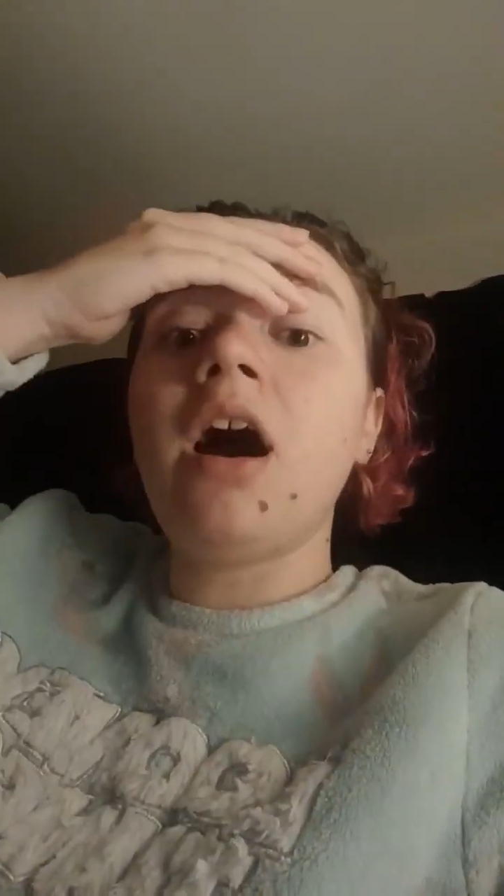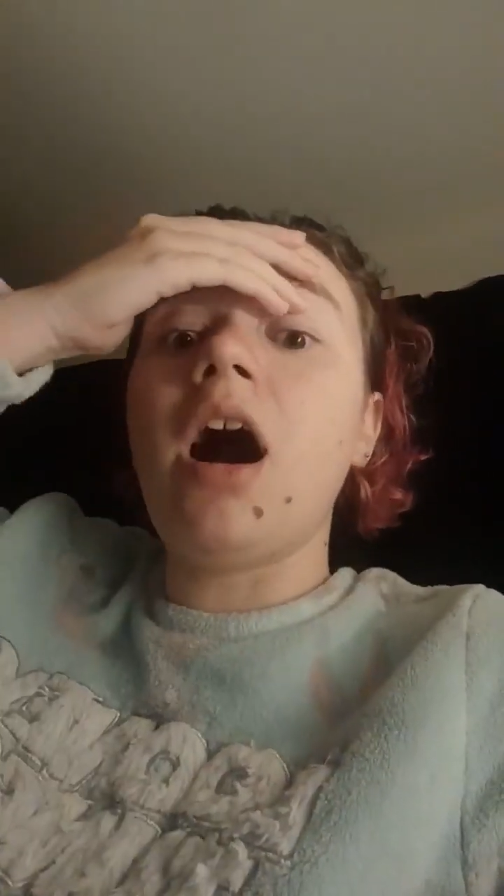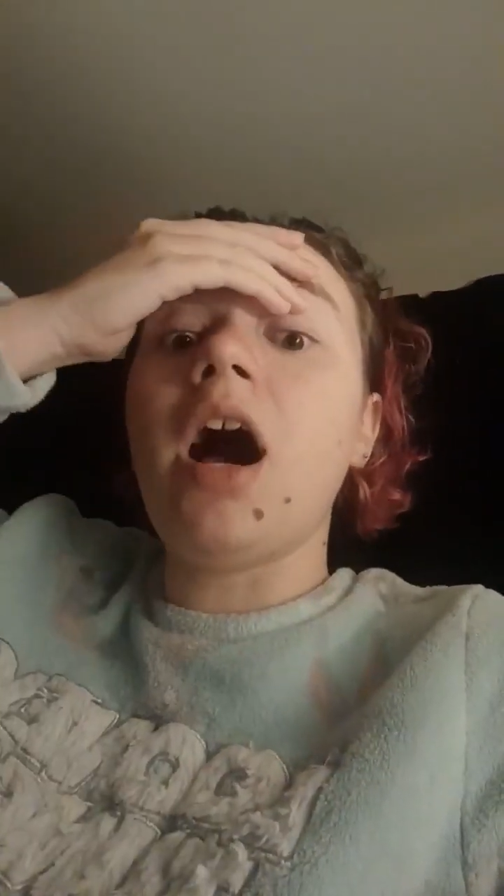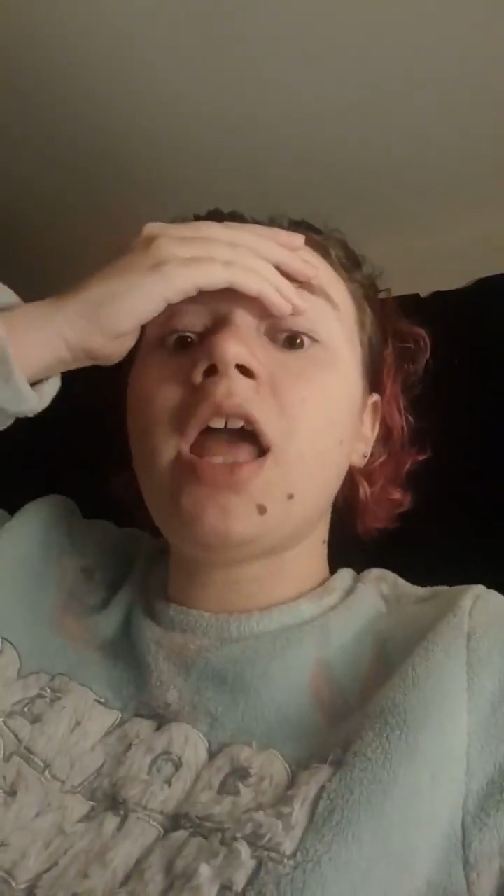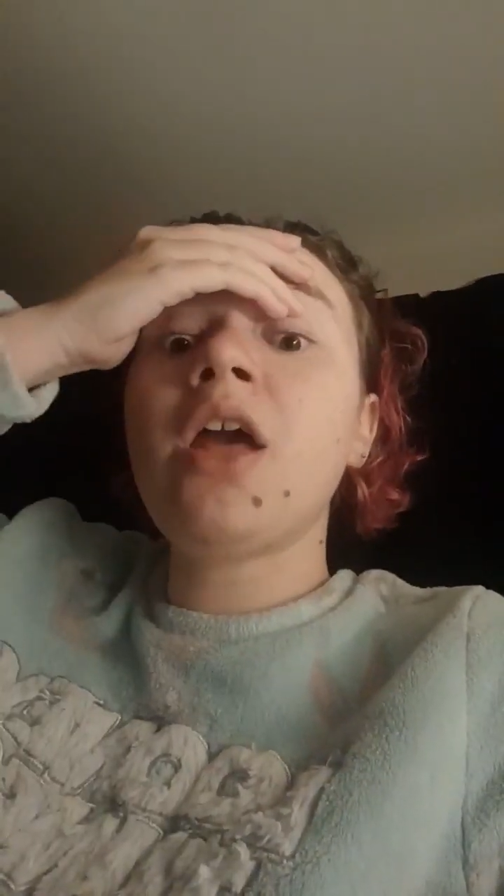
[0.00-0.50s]

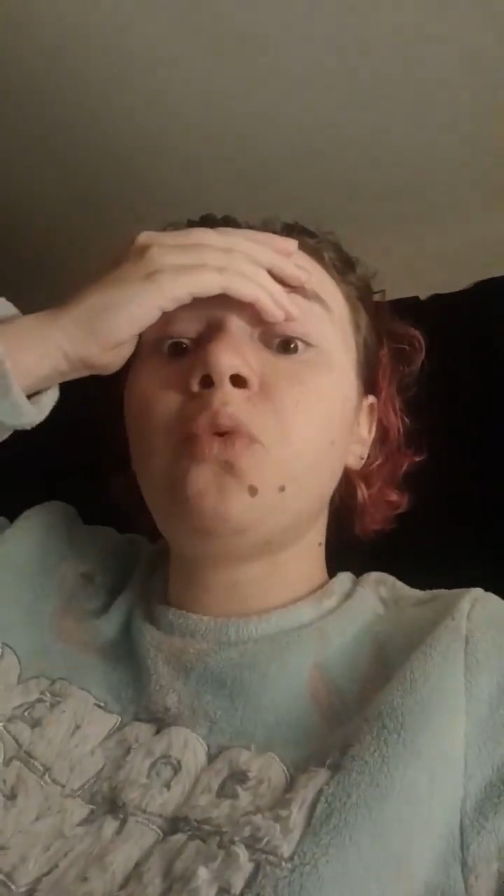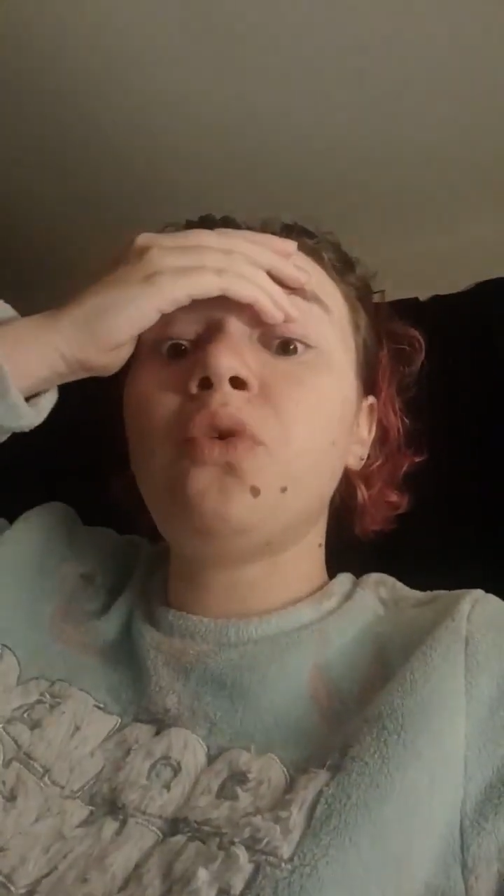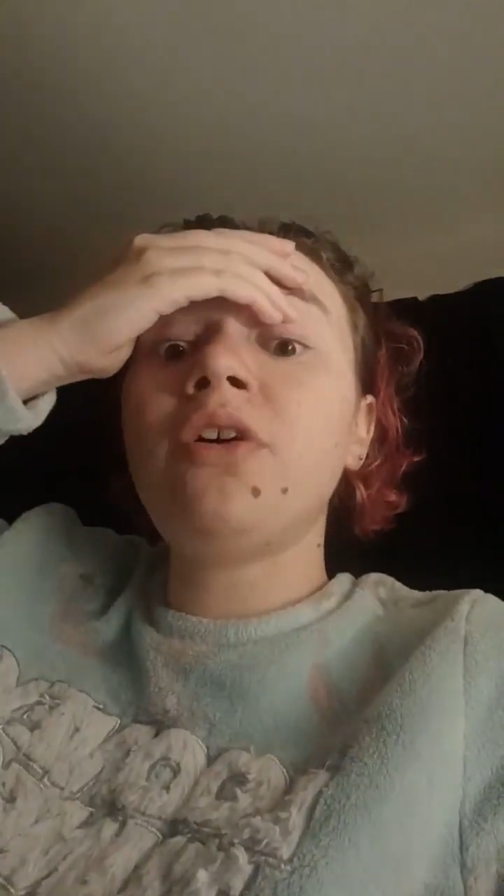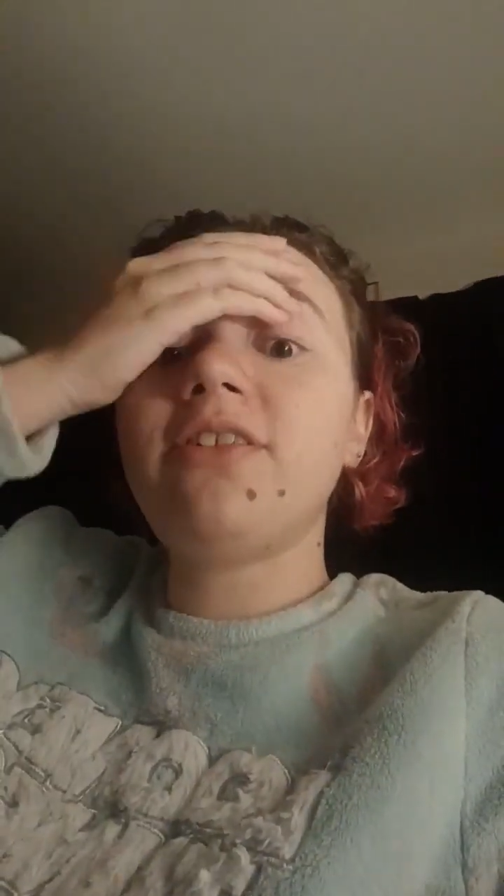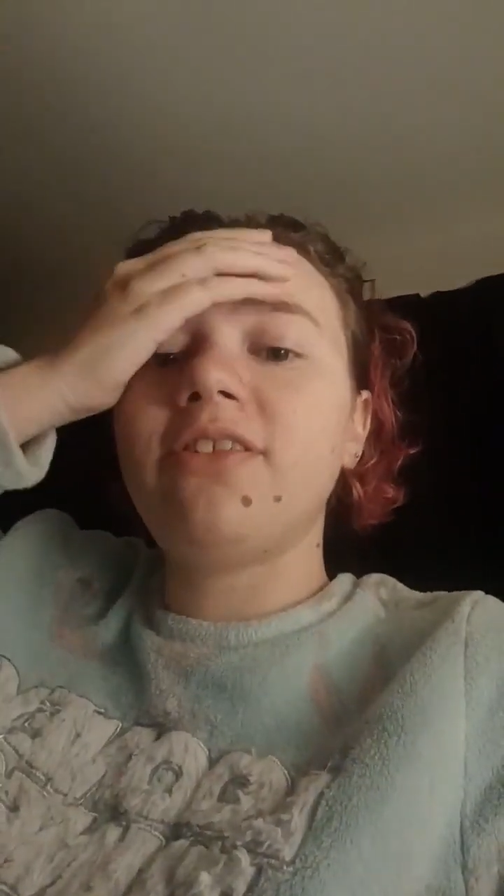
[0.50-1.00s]
I
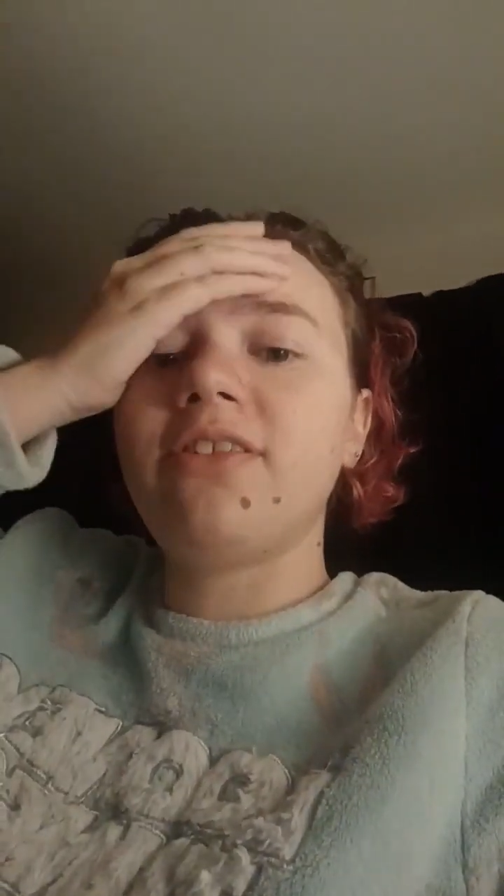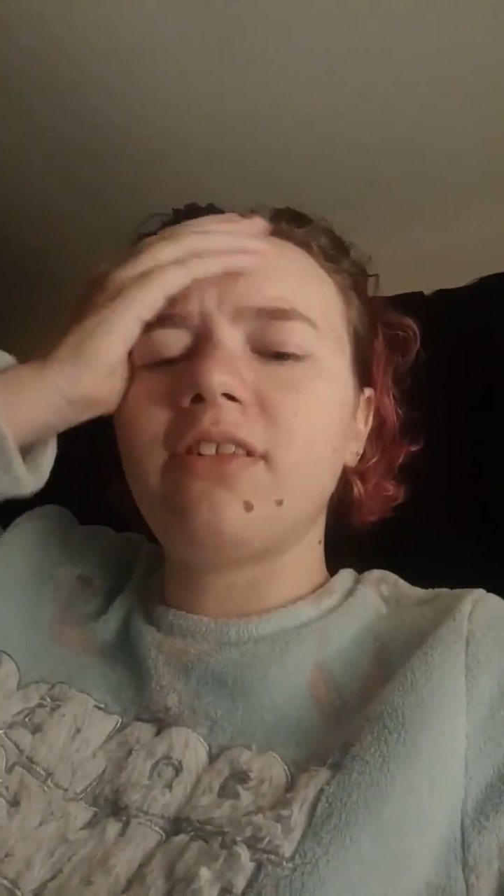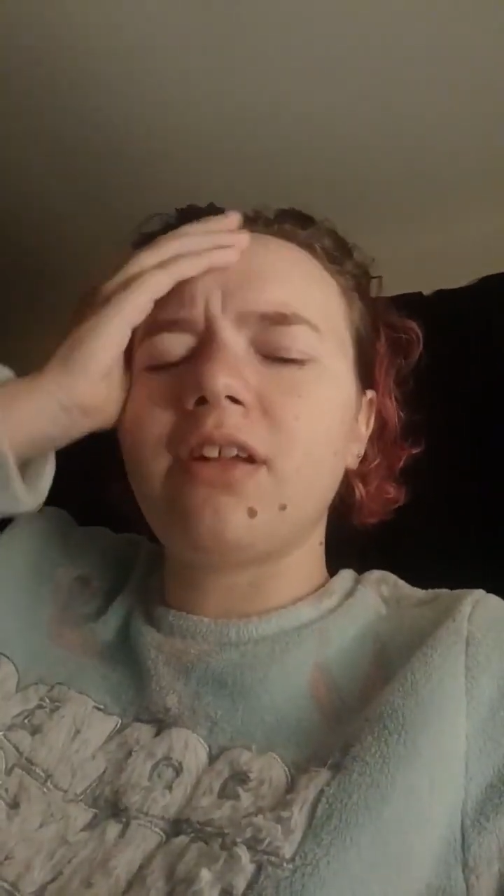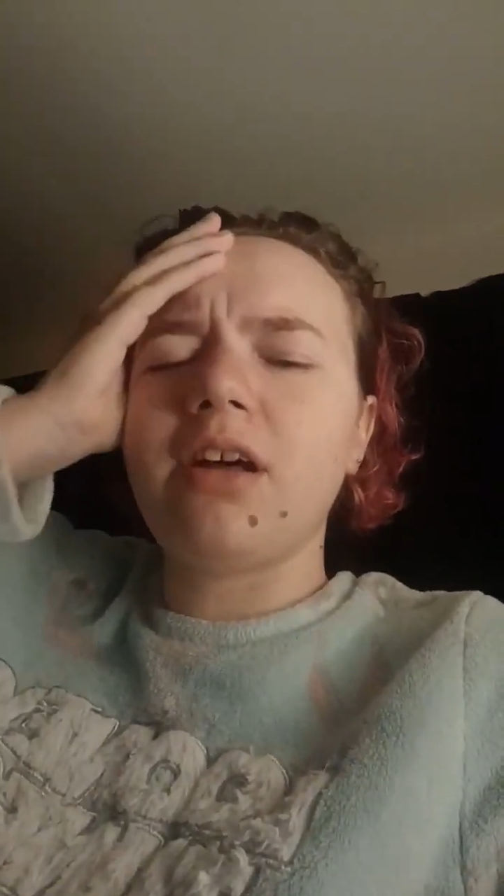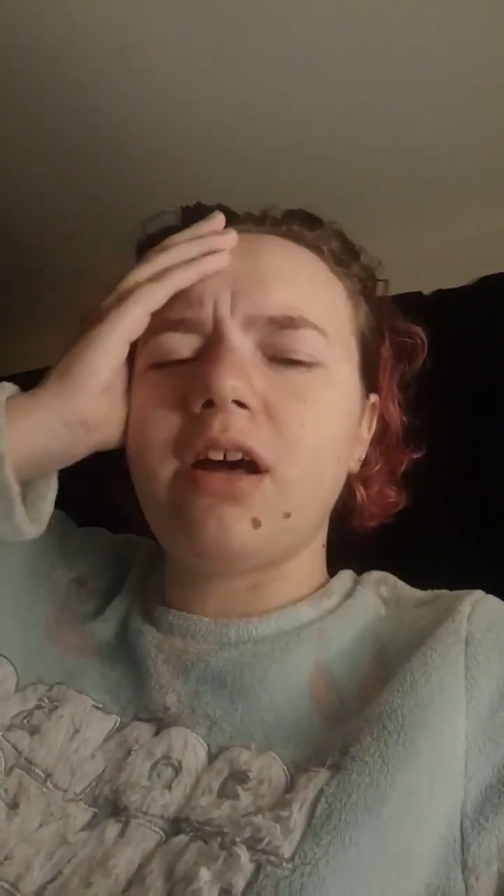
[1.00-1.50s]

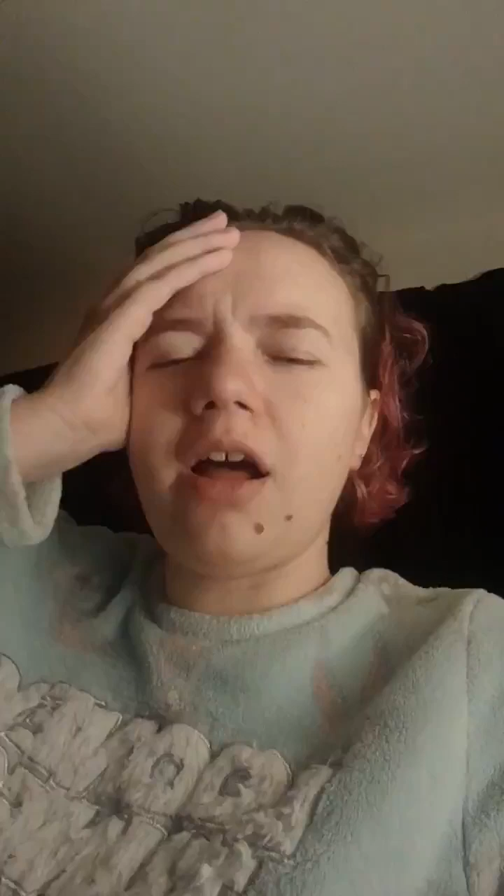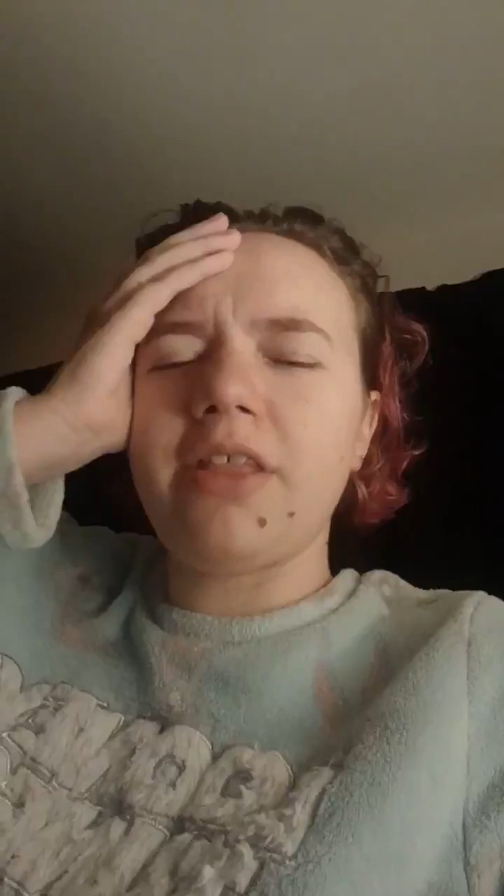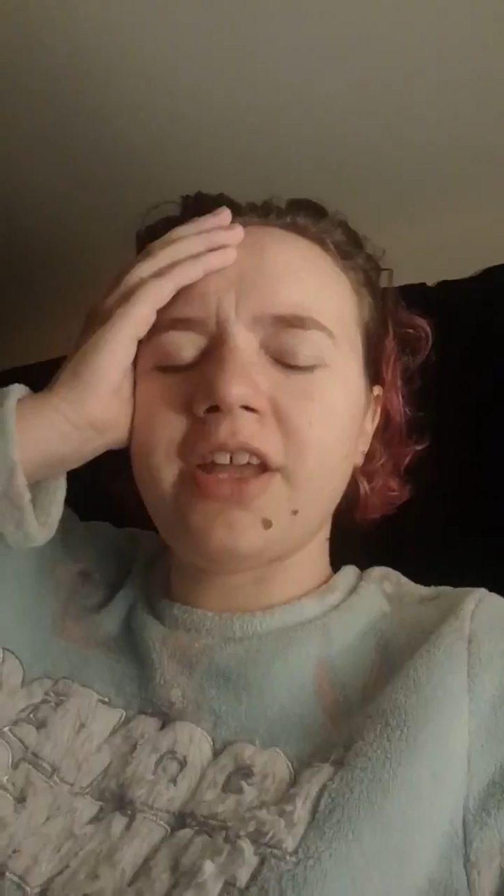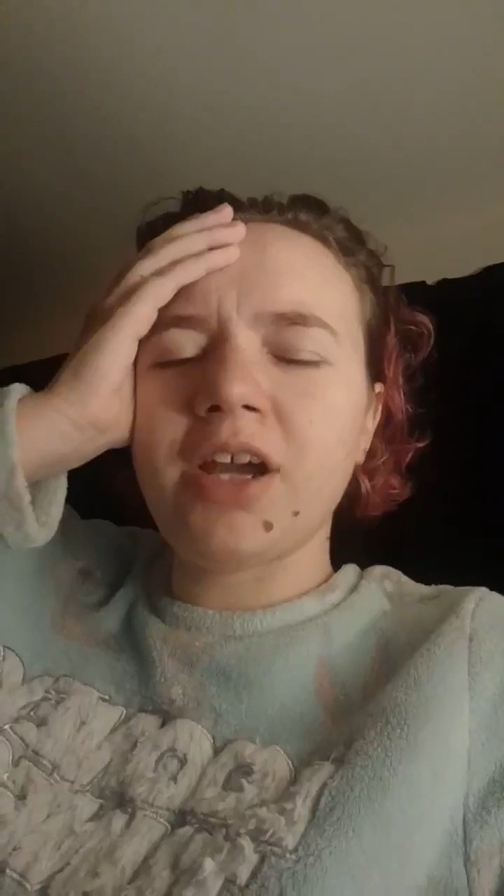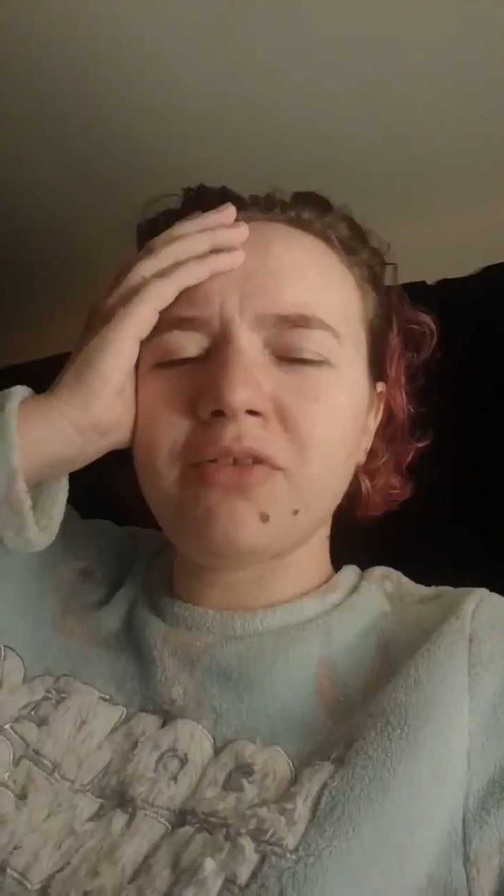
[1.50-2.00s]
think